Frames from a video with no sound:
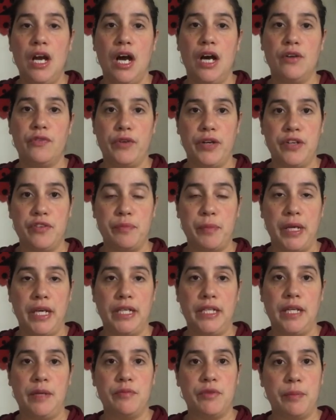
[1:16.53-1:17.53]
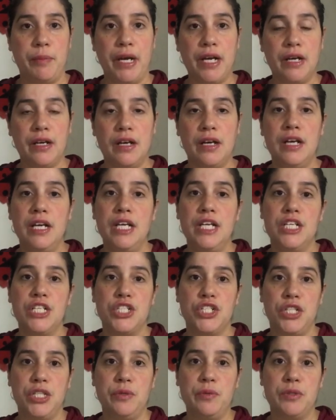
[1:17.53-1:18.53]
a friend of mine named Rebecca,
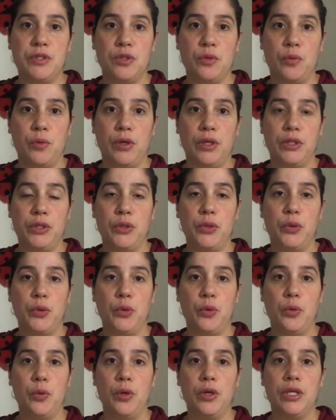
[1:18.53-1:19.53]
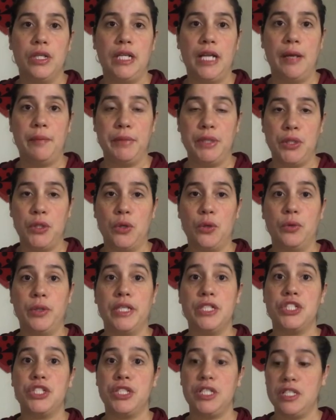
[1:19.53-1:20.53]
she was the one who let me know
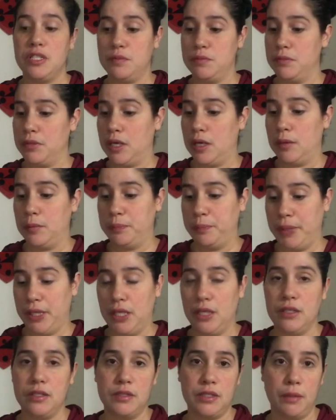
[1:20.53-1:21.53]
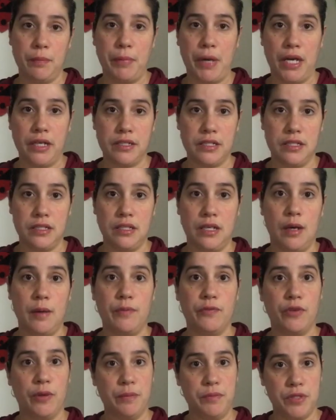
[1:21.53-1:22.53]
that she's picking some boxes
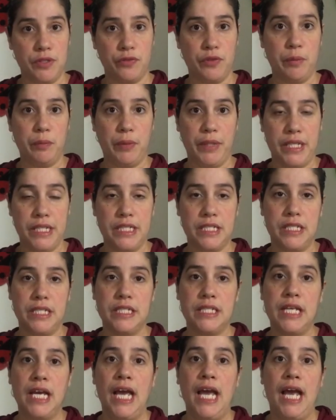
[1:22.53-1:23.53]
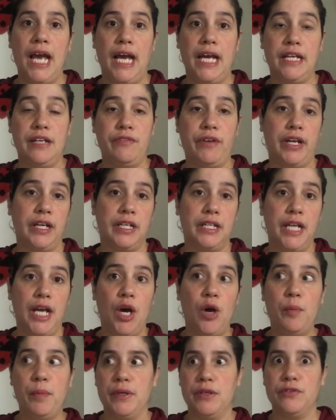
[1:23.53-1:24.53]
up from different places and if I can
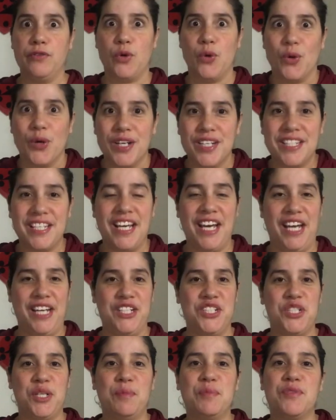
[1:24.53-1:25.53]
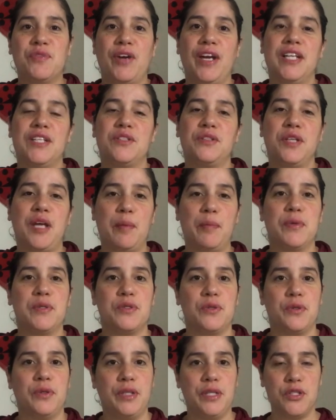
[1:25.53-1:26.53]
help. And of course I jumped right to the
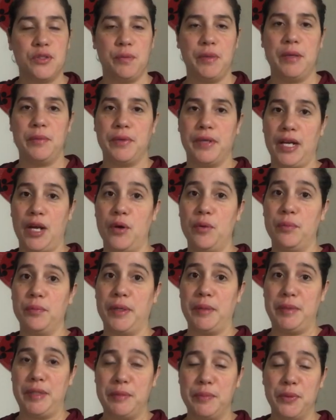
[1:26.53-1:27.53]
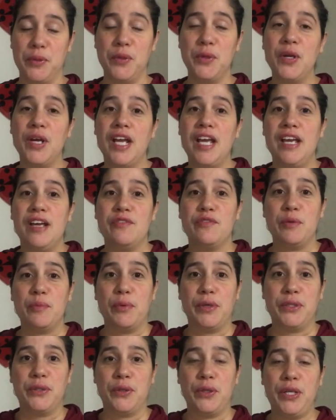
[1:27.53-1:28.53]
opportunity to be able to help my people from
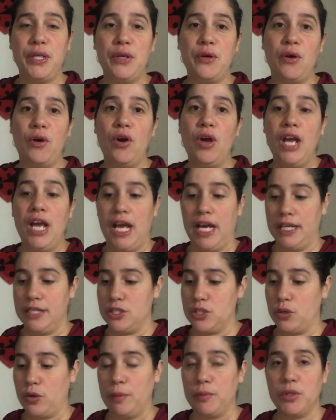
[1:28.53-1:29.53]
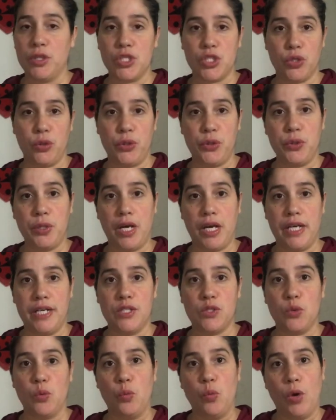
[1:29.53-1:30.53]
Puerto Rico. And so I'm going to show you
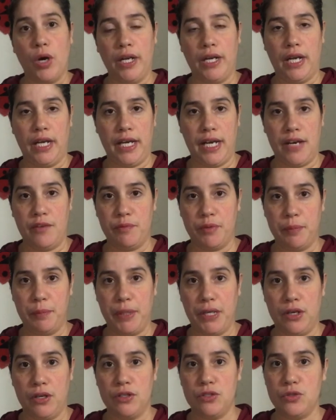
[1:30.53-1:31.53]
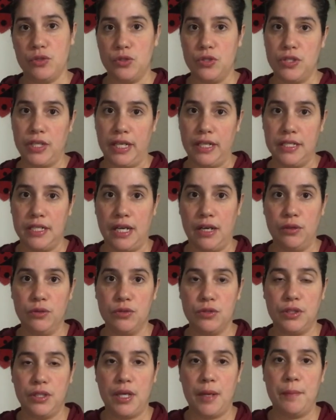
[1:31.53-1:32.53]
guys what I have prepared to send out
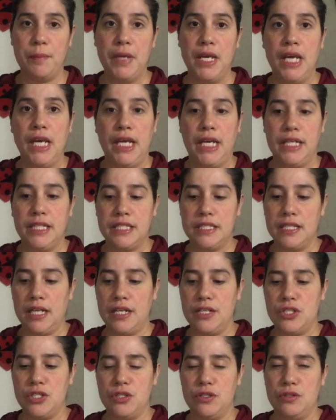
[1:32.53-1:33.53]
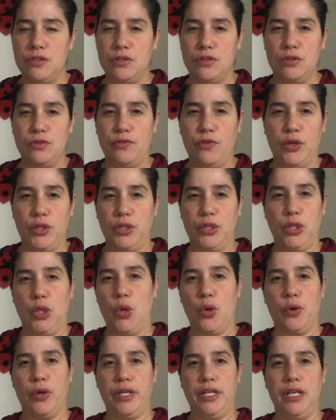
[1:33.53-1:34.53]
to them. It's not just for the
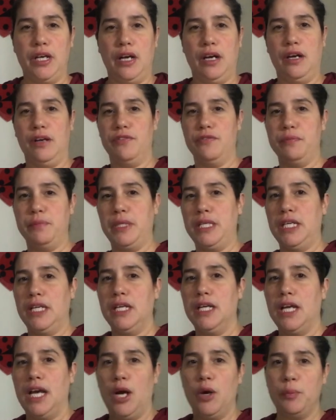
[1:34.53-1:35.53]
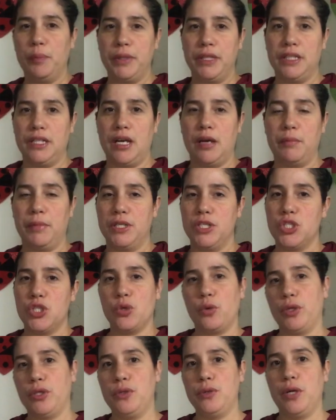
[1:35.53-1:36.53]
glory of me helping them and
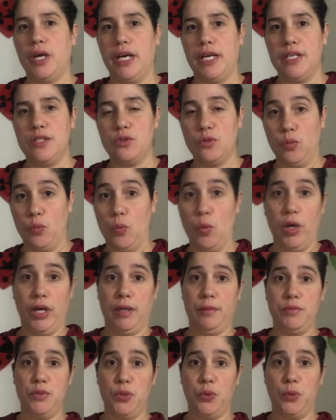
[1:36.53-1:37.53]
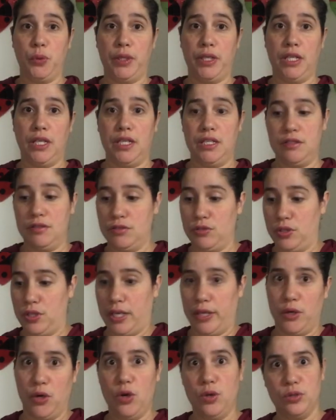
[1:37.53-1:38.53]
showing you guys what I'm doing, and so you're
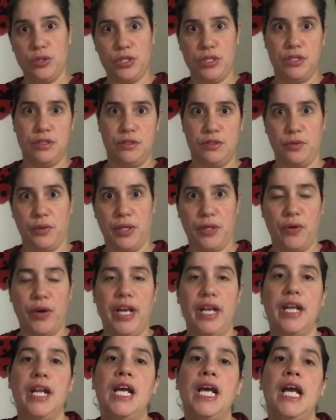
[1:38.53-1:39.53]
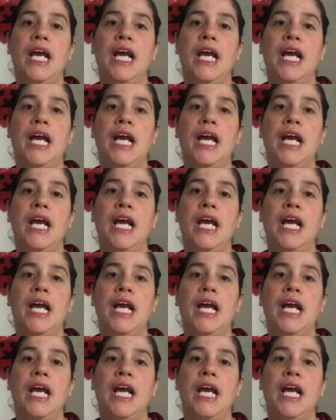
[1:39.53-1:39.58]
like, oh, she's doing great.